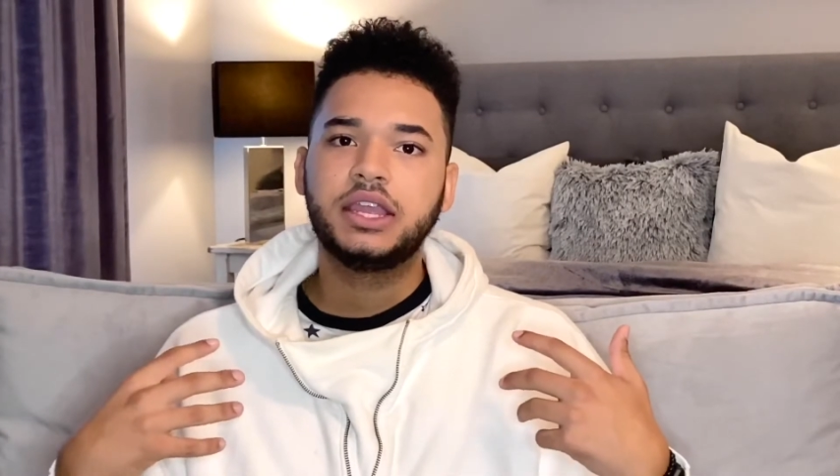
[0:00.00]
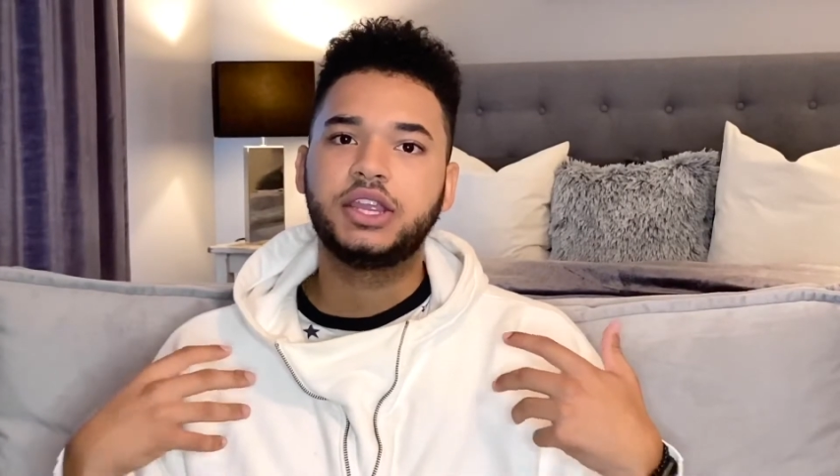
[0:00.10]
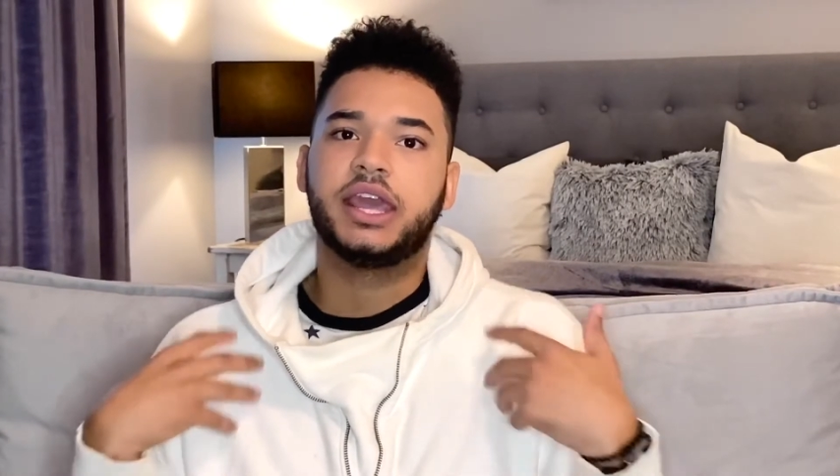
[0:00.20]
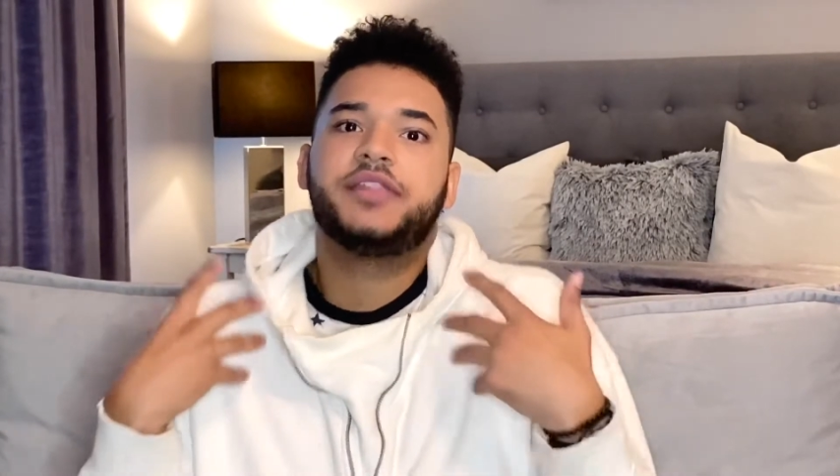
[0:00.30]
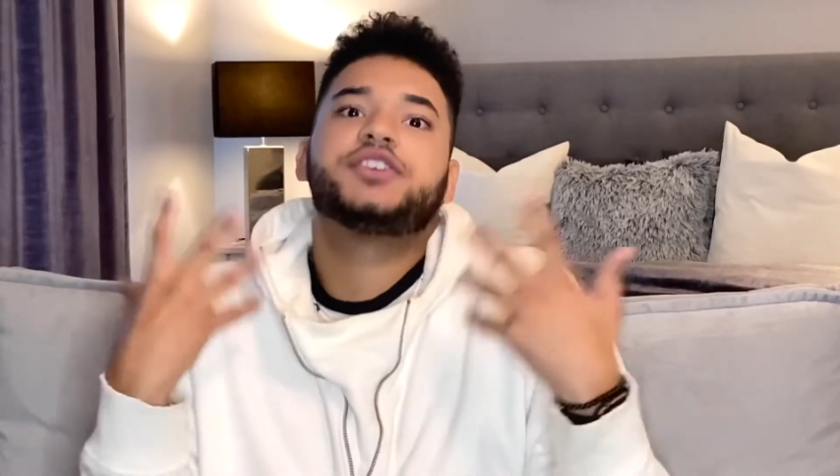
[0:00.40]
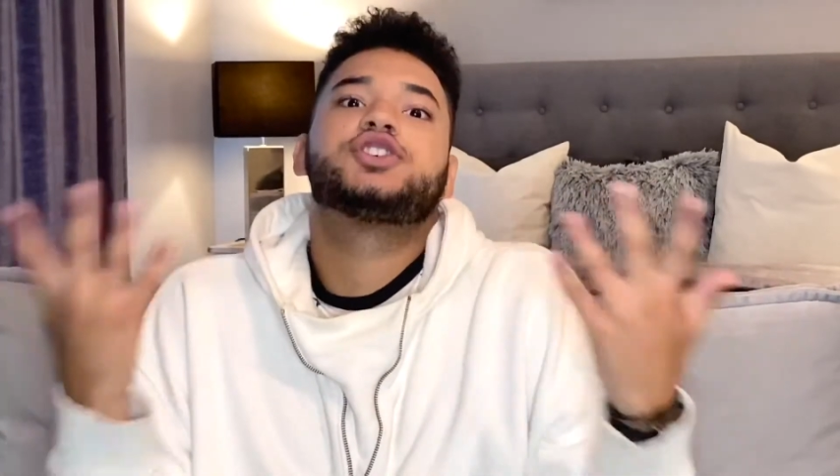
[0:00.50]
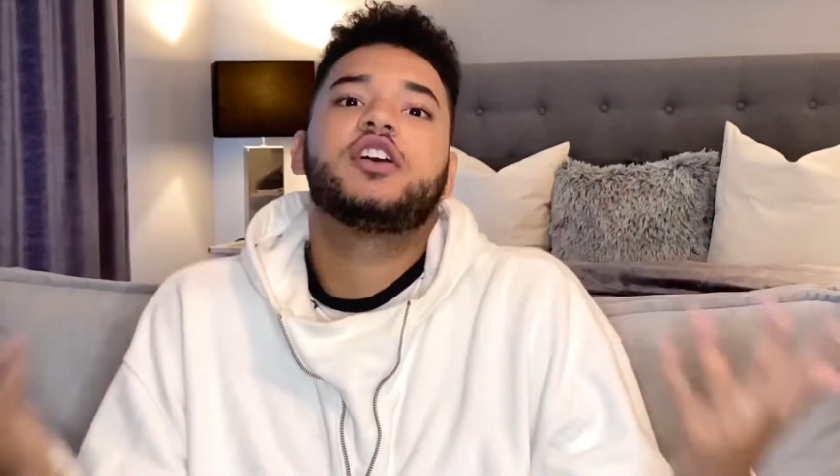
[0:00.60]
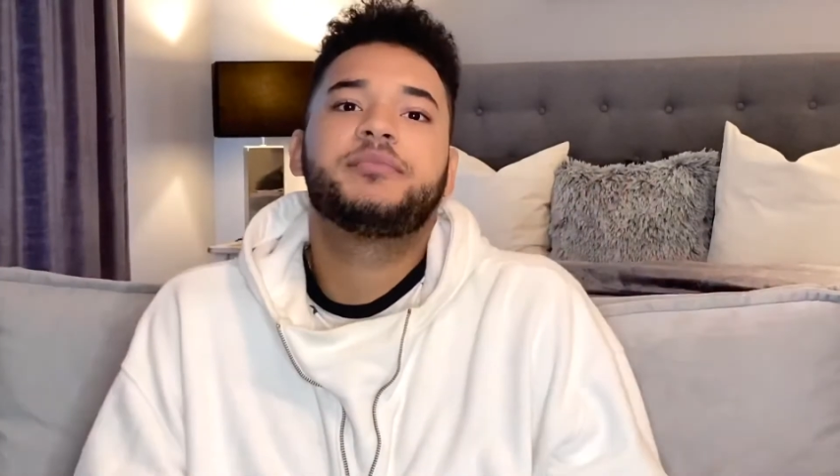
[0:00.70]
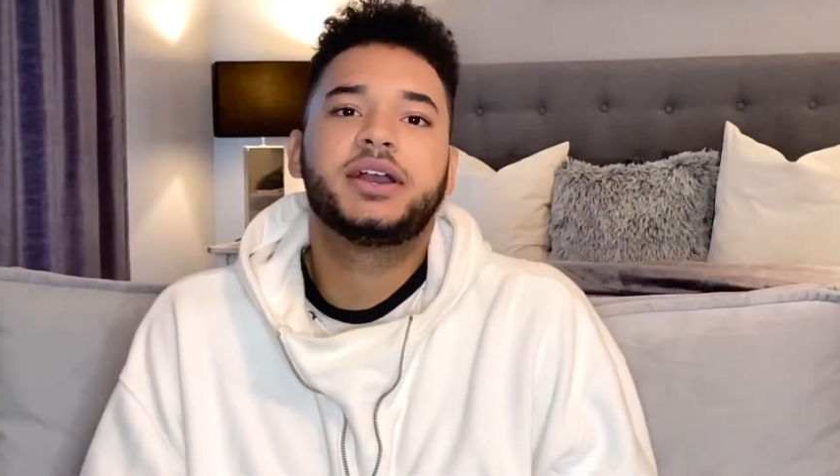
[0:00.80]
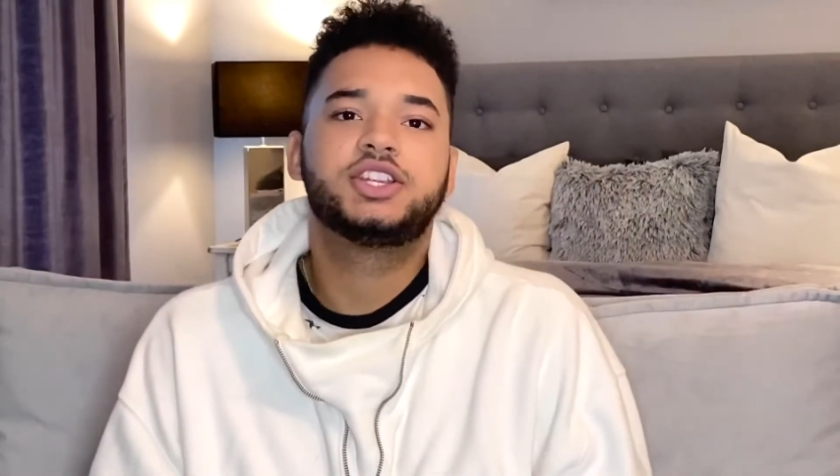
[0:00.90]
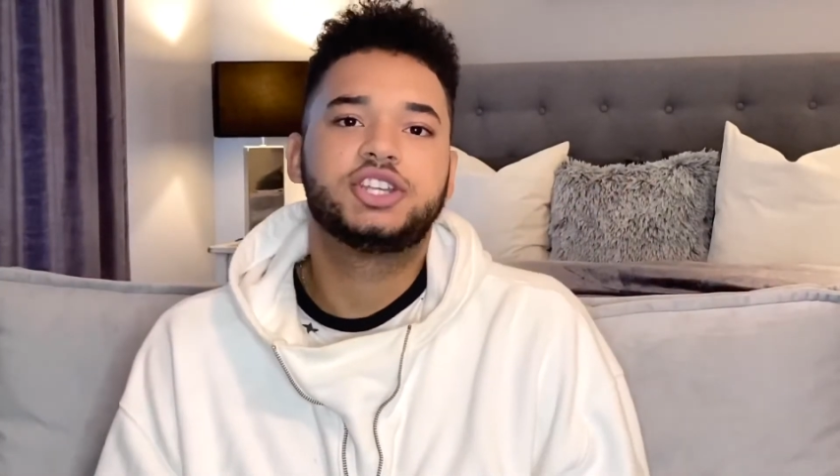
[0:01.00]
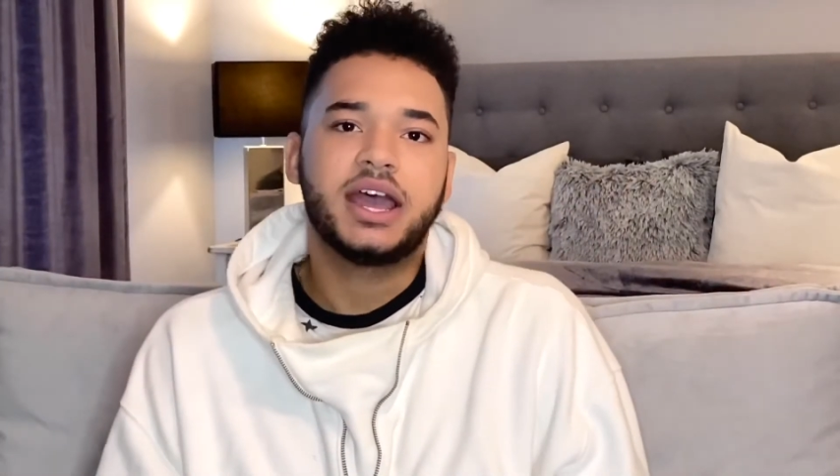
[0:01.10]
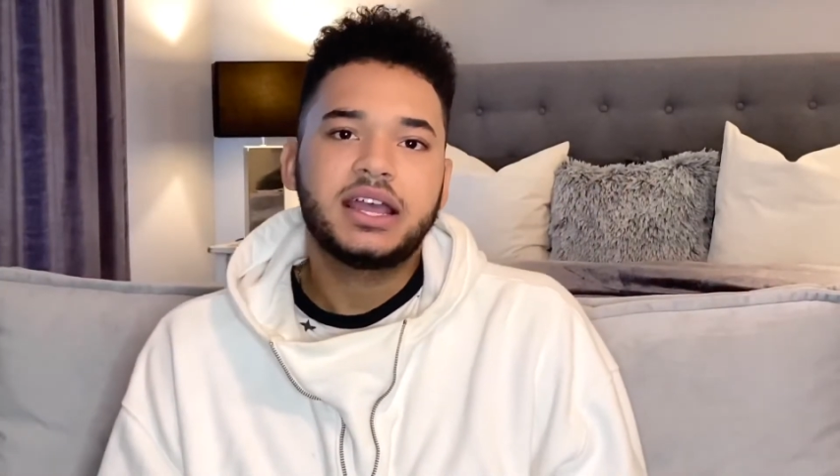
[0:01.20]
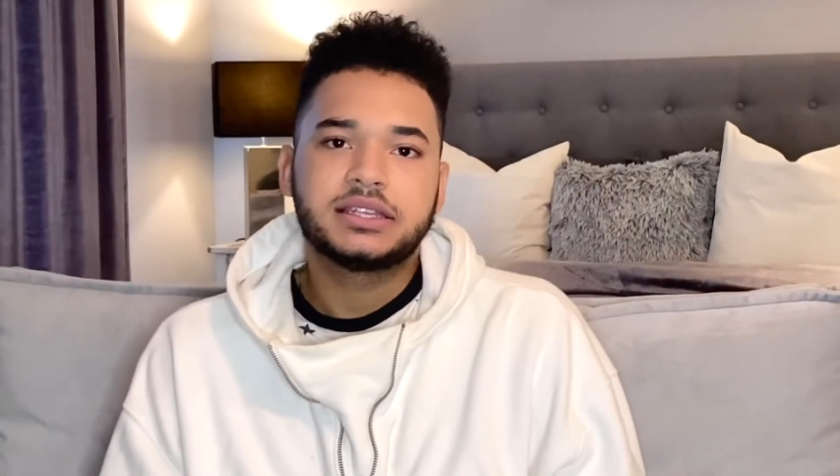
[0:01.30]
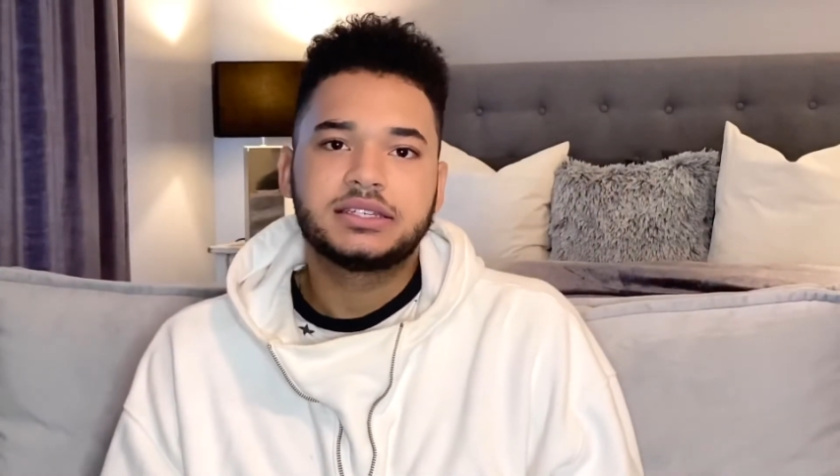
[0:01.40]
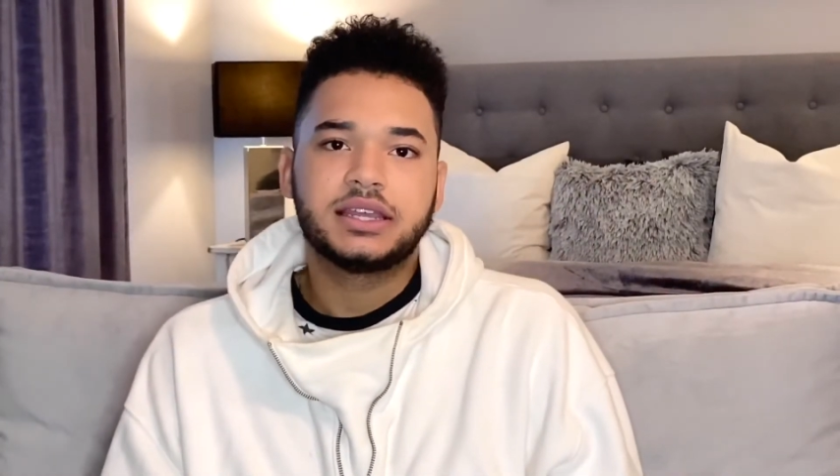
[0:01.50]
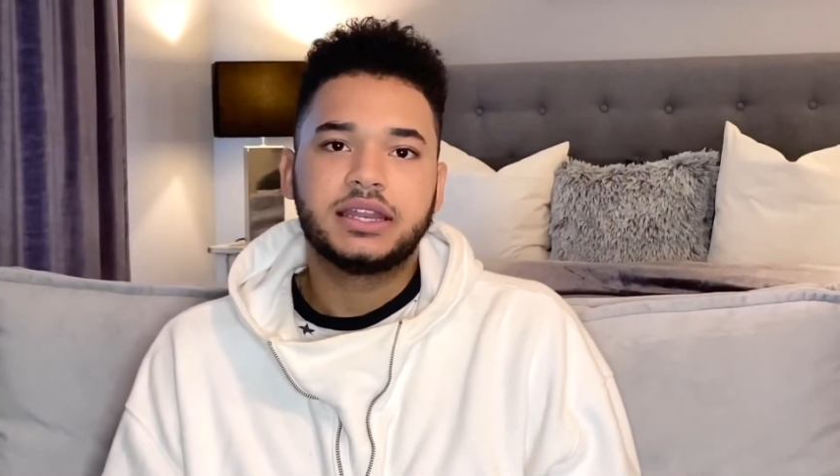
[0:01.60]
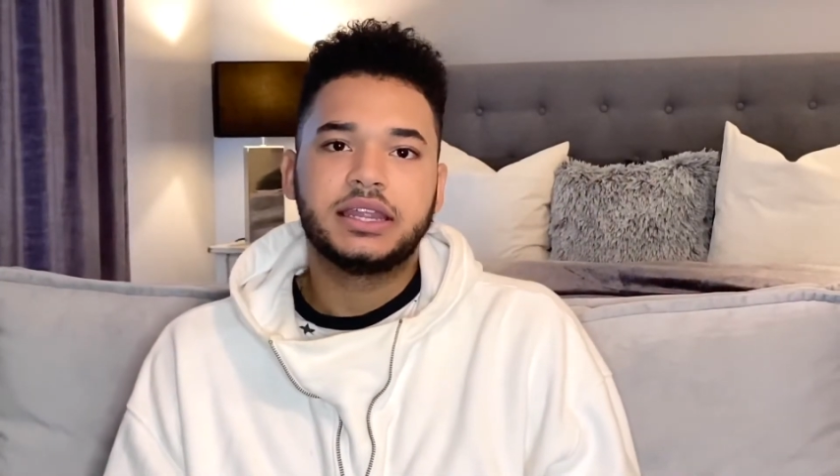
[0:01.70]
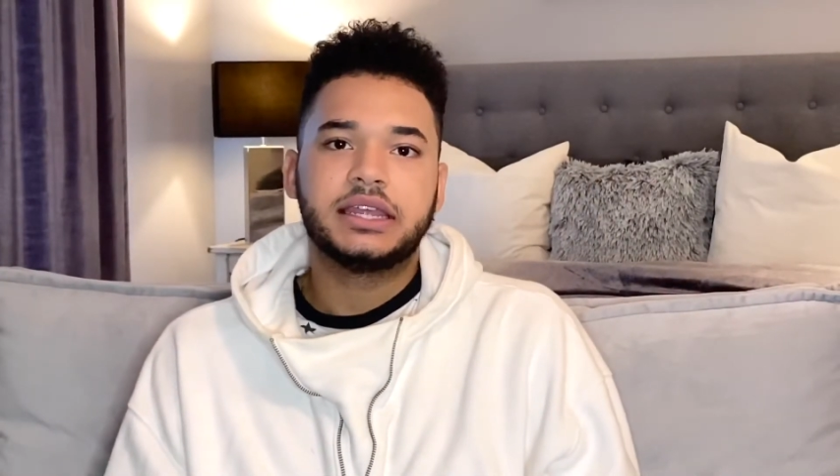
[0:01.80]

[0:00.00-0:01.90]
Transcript: get this off my chest and